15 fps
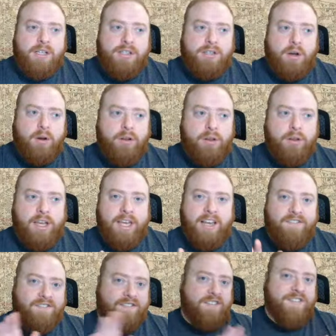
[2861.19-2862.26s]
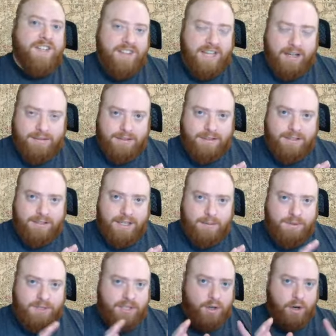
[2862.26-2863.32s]
So you're looking at 50,000
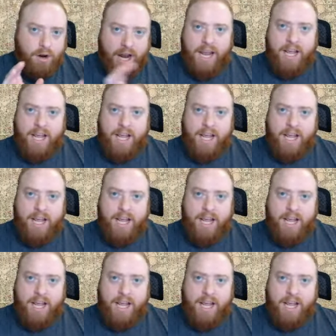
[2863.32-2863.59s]
SNPs in your